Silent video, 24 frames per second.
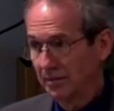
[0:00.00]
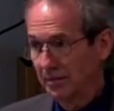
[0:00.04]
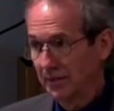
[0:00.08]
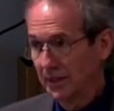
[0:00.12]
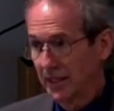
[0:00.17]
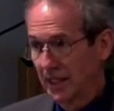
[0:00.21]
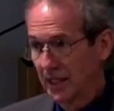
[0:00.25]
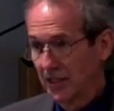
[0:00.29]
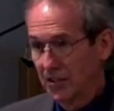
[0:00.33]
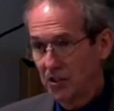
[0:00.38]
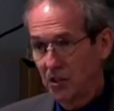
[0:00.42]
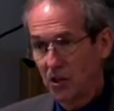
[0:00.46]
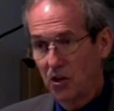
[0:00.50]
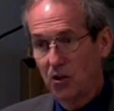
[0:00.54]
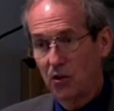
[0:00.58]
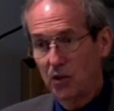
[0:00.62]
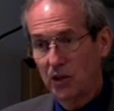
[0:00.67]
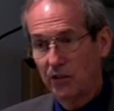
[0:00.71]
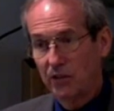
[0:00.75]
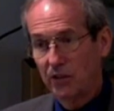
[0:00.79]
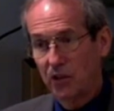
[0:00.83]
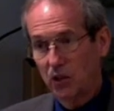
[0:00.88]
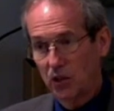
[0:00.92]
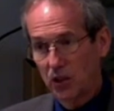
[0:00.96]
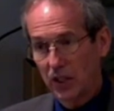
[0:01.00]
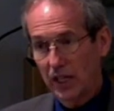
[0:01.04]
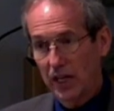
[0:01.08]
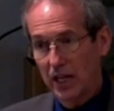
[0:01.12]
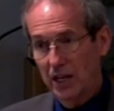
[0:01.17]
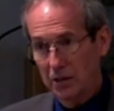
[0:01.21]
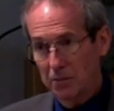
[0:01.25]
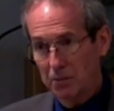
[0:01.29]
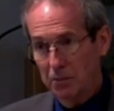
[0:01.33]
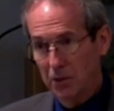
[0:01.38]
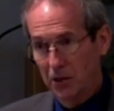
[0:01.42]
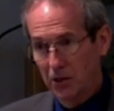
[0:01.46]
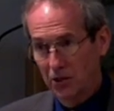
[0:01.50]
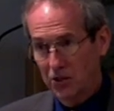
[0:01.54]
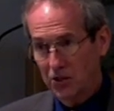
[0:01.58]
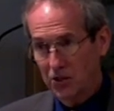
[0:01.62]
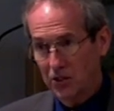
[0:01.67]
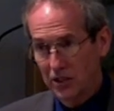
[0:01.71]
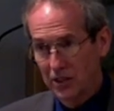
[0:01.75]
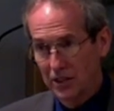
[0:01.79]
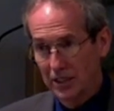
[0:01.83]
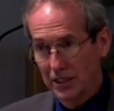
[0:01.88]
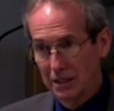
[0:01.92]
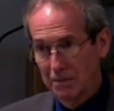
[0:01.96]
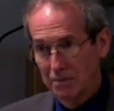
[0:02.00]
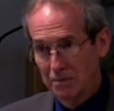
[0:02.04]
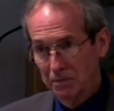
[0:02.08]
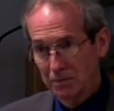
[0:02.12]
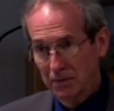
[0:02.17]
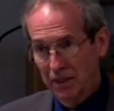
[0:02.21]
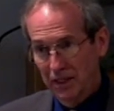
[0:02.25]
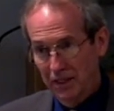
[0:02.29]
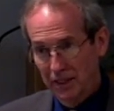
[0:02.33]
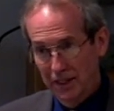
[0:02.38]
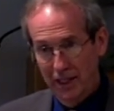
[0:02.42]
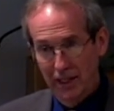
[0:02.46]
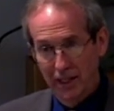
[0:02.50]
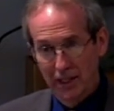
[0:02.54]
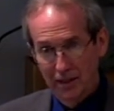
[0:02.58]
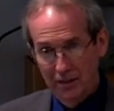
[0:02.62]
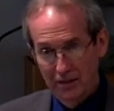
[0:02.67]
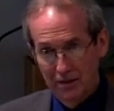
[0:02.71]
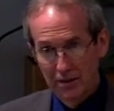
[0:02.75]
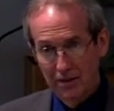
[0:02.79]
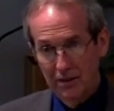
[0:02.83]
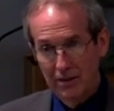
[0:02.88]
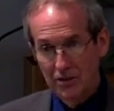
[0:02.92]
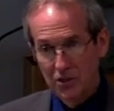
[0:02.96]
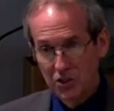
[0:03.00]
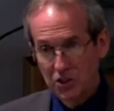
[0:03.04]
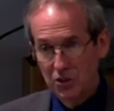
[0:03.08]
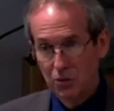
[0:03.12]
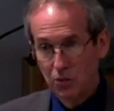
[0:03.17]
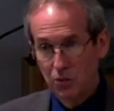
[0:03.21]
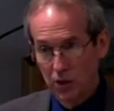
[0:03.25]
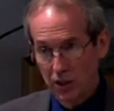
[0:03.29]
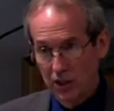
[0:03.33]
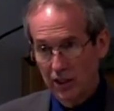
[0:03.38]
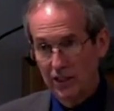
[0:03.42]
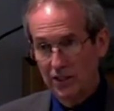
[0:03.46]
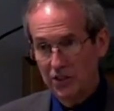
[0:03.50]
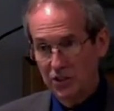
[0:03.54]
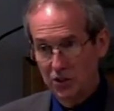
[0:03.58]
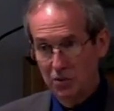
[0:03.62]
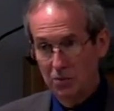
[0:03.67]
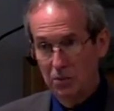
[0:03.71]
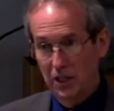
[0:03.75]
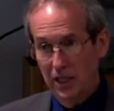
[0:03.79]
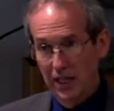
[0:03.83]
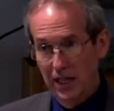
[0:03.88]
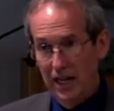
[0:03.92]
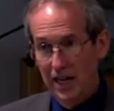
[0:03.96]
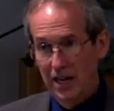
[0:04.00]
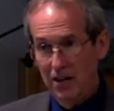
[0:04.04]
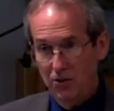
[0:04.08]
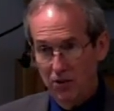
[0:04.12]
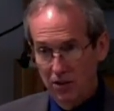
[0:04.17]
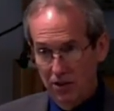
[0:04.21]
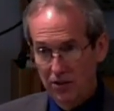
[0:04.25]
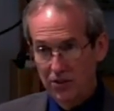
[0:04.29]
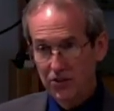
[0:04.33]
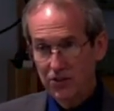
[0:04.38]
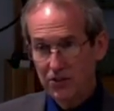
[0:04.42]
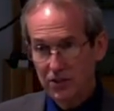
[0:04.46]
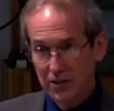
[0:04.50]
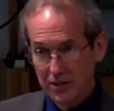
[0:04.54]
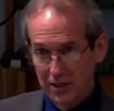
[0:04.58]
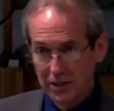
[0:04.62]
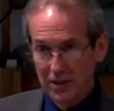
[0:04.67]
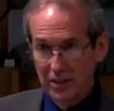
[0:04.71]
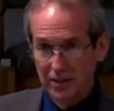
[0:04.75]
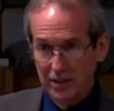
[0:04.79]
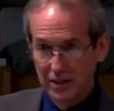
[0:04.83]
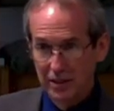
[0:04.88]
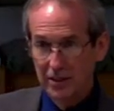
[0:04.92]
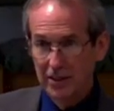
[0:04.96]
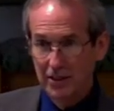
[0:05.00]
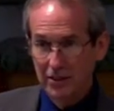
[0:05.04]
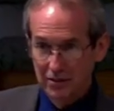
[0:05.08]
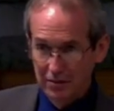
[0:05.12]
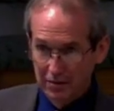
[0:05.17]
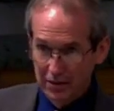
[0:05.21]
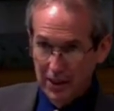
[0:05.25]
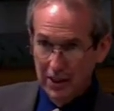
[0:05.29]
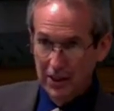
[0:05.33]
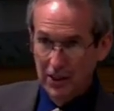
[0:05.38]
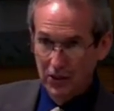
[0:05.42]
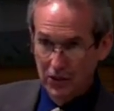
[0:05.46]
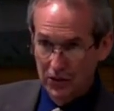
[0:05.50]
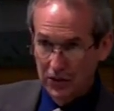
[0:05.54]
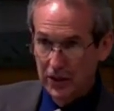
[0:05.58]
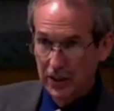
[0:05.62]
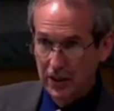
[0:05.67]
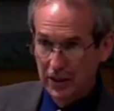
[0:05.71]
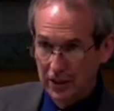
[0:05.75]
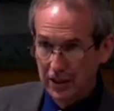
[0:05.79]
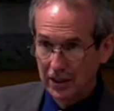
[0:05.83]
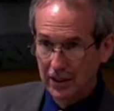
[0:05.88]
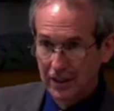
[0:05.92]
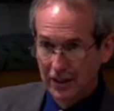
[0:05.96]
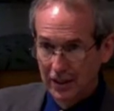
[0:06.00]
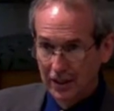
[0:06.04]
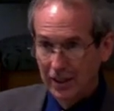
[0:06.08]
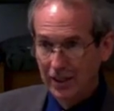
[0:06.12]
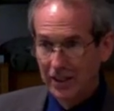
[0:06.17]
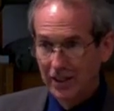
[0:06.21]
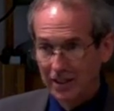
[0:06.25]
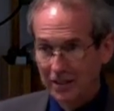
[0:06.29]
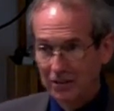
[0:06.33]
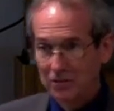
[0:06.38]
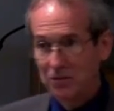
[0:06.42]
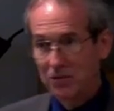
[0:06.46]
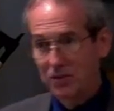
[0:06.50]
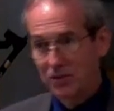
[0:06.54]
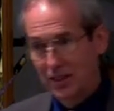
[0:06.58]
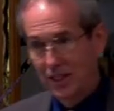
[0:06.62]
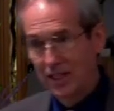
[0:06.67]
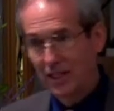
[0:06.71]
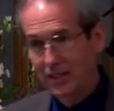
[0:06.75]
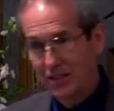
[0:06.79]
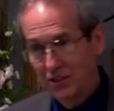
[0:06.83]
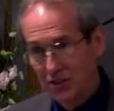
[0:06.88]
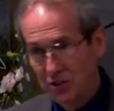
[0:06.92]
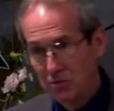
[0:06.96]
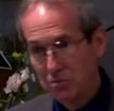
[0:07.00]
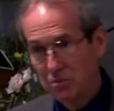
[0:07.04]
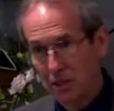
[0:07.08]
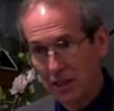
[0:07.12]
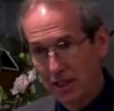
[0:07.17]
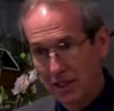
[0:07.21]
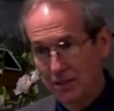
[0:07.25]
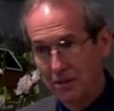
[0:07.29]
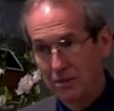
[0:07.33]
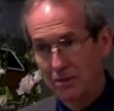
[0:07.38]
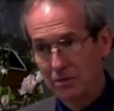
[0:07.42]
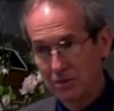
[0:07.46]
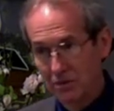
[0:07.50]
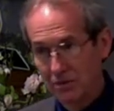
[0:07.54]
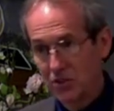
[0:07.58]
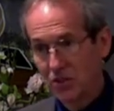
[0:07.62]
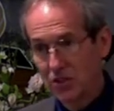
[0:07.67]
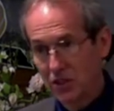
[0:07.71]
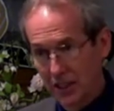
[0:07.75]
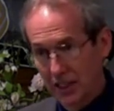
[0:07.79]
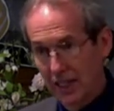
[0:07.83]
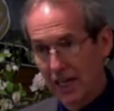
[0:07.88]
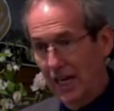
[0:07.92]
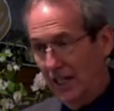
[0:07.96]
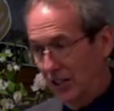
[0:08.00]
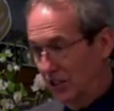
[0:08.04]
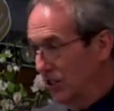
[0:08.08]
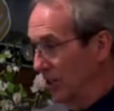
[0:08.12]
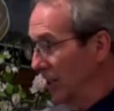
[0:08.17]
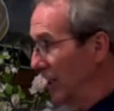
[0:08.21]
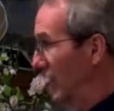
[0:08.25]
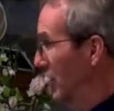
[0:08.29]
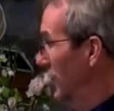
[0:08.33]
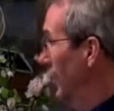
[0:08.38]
So if you're the kind of person that working too many hours, you know, guilty, uh, then you may see it actually as an